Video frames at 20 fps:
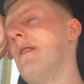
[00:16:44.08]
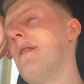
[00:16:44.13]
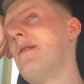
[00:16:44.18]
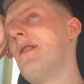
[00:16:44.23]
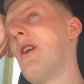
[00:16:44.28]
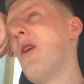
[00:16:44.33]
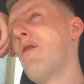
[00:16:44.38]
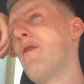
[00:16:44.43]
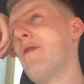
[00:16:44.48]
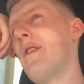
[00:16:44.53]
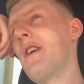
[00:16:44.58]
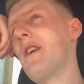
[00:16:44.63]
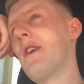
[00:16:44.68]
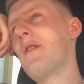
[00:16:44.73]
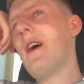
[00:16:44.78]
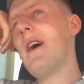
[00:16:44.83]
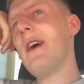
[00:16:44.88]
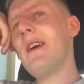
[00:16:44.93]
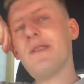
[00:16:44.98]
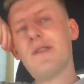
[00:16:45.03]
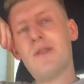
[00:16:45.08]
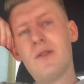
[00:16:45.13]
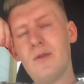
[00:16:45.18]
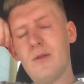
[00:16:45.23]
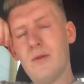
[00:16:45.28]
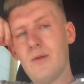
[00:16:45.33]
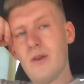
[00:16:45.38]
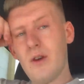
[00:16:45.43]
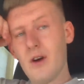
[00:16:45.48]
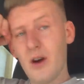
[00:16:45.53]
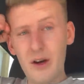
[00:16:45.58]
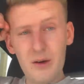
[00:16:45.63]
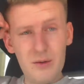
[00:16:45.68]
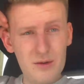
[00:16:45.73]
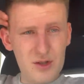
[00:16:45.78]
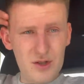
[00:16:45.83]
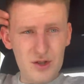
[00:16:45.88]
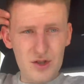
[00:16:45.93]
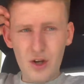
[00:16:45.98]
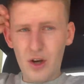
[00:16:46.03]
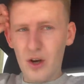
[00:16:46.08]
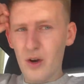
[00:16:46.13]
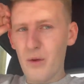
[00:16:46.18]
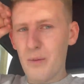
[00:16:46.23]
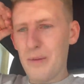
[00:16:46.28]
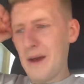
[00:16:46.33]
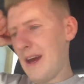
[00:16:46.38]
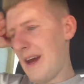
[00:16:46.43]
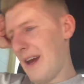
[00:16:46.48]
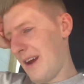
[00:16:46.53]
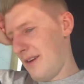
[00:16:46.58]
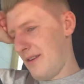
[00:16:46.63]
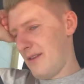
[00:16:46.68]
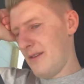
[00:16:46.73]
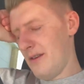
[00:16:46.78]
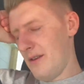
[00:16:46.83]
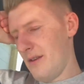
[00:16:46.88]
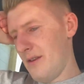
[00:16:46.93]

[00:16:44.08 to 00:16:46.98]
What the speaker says: dolphin grey, it's called. Oh, it was so peng.